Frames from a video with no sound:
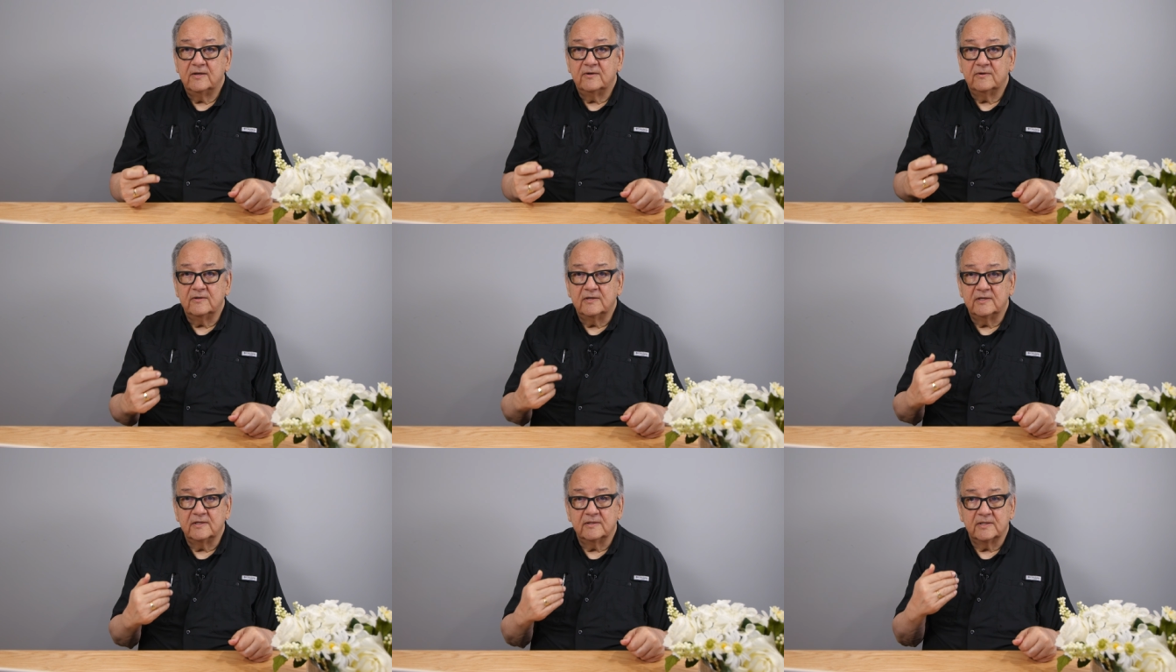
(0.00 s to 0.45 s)

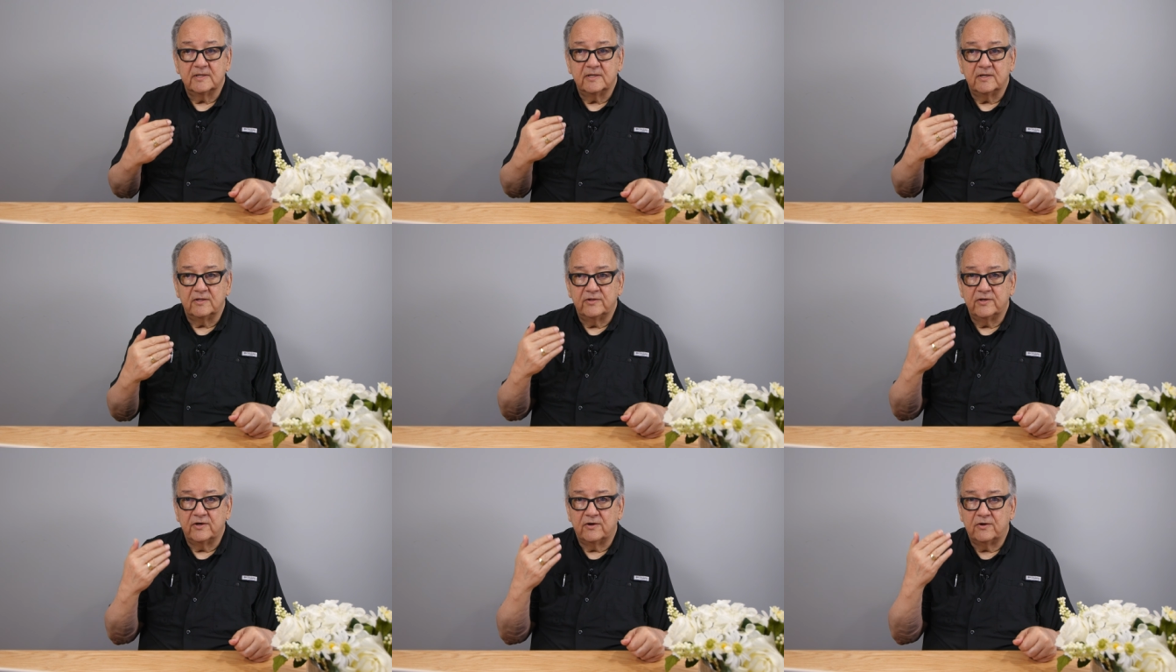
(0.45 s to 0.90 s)
Well,
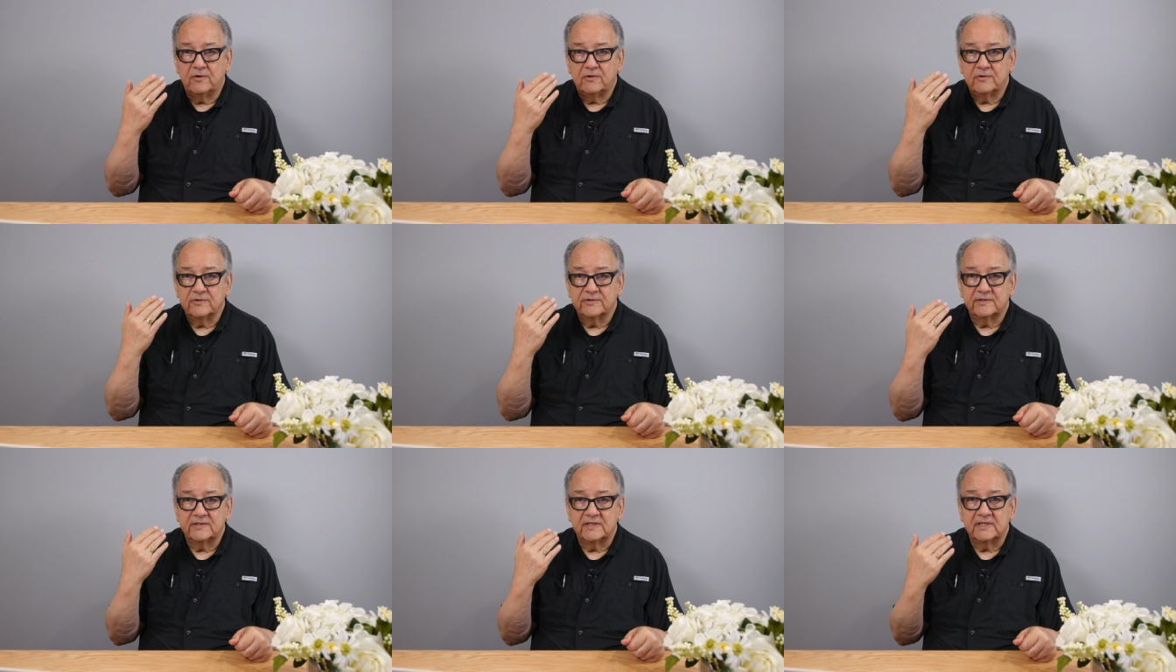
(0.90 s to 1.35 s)
the
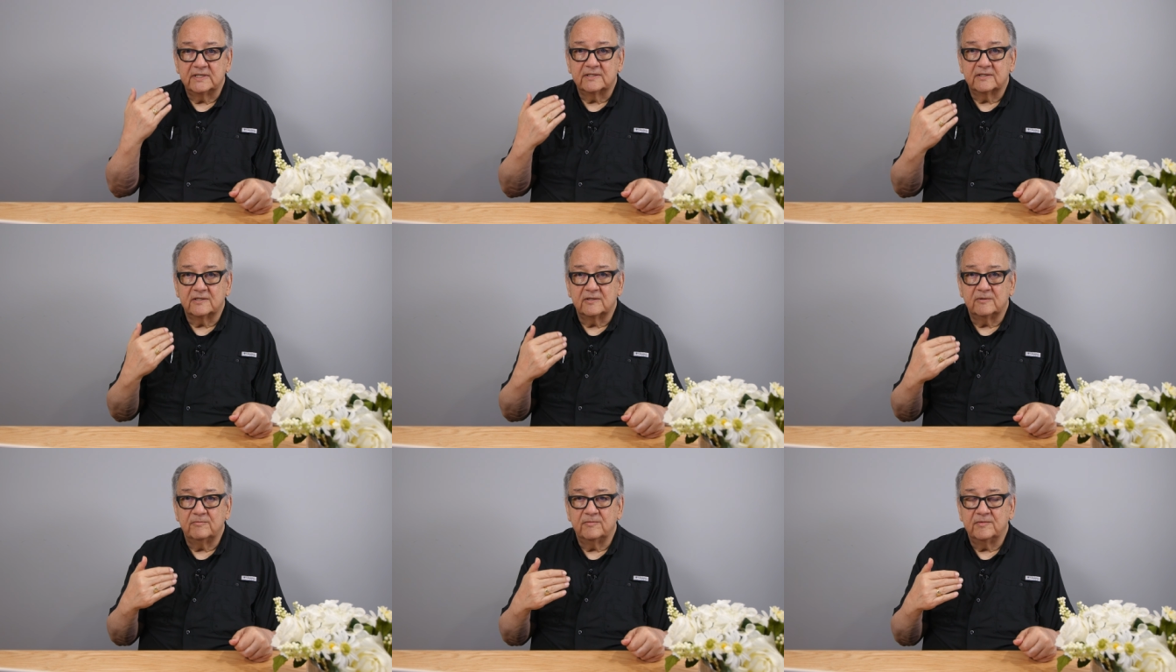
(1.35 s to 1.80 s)
whole
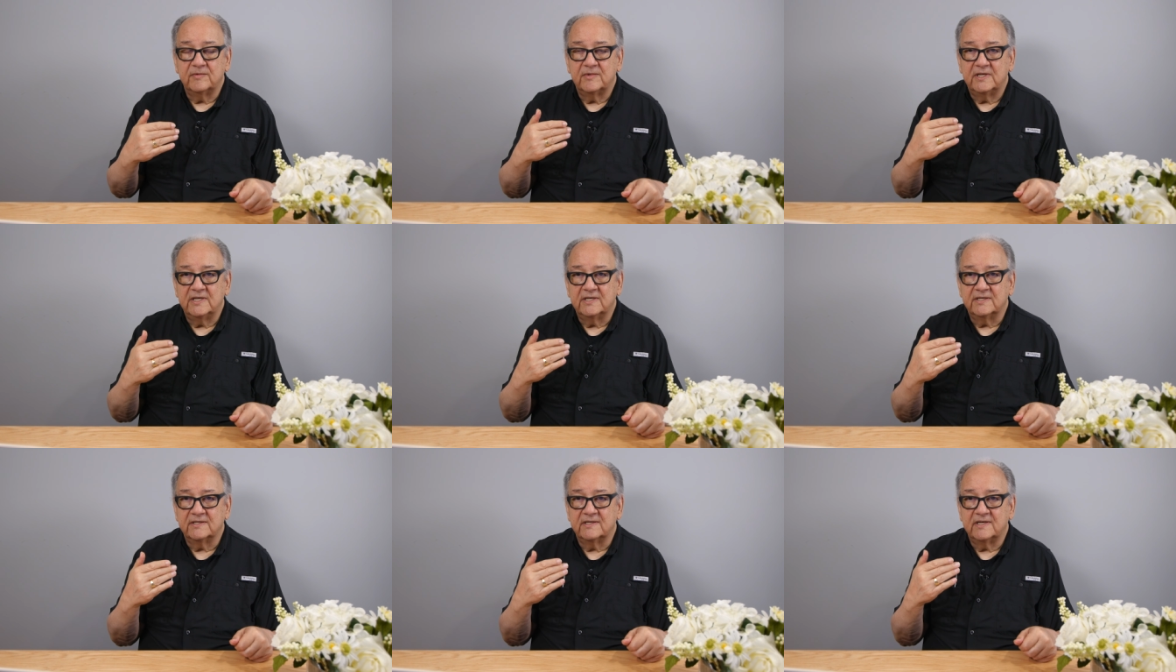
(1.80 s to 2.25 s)
system
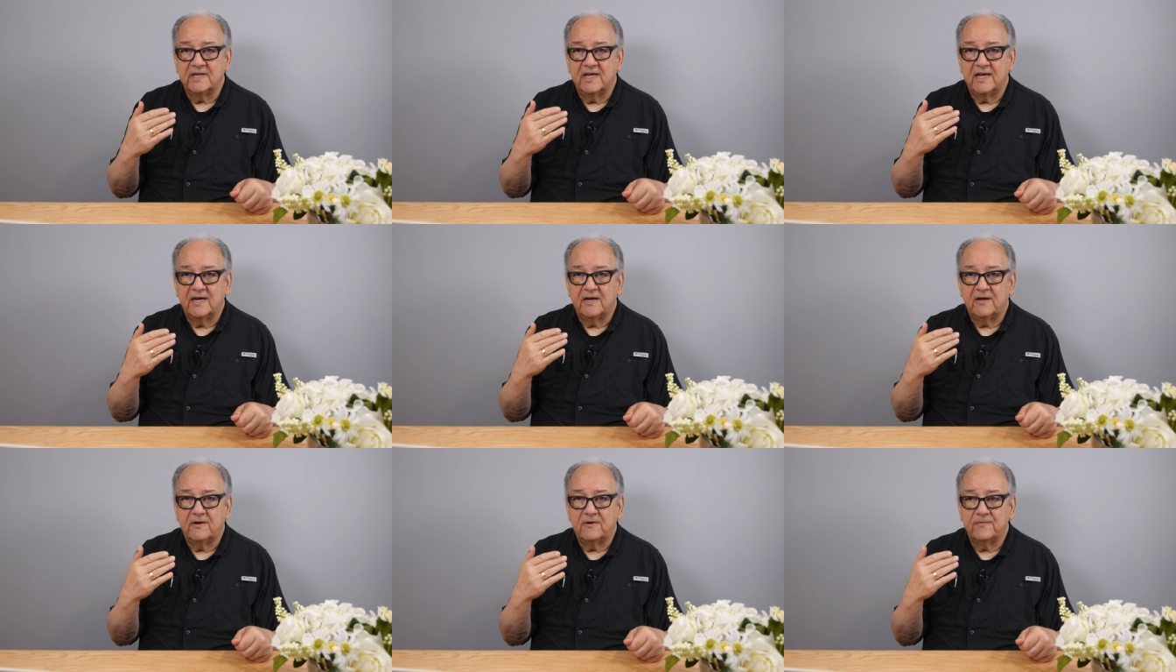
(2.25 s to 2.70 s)
is
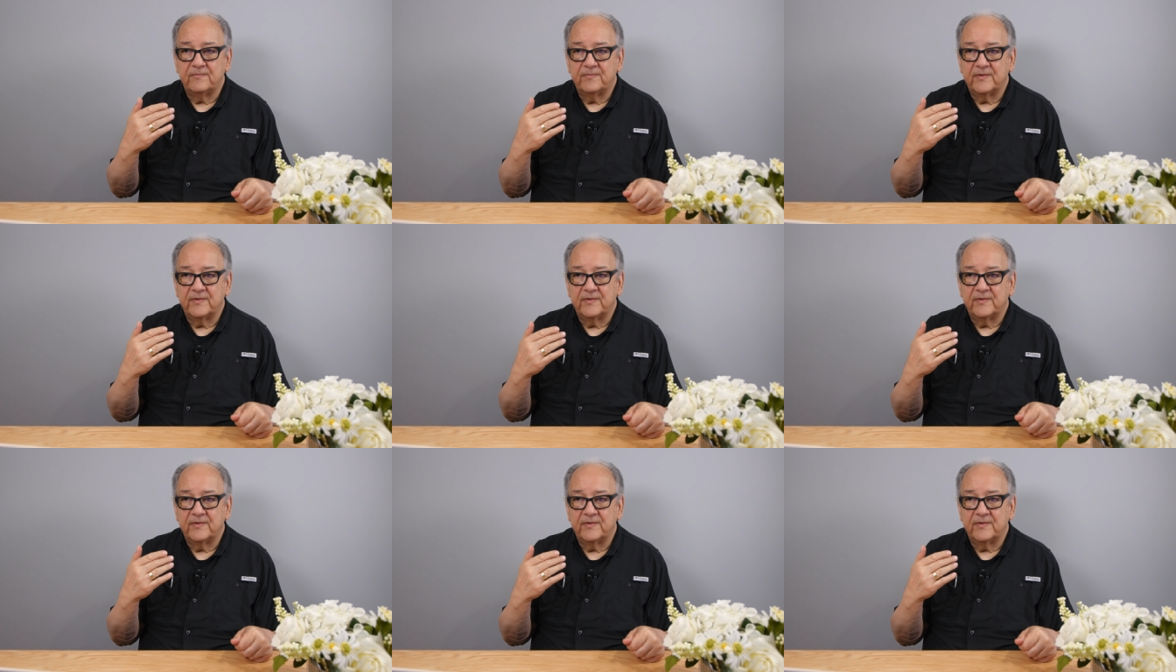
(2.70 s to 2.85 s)
now